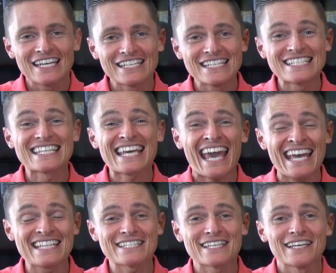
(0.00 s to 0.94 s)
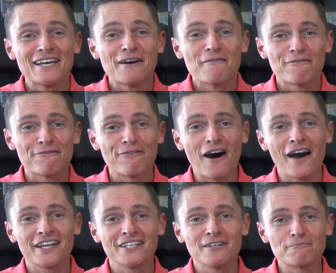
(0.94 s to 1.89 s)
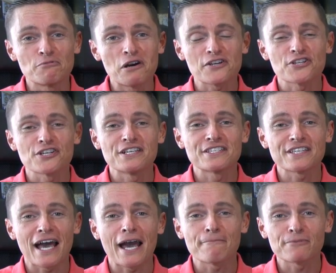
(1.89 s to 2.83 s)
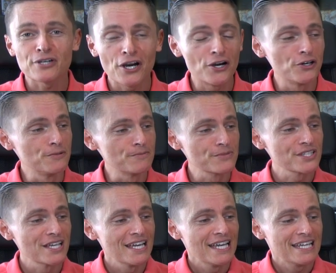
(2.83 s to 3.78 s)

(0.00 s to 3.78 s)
It is Kent Fine Brushes and Combs.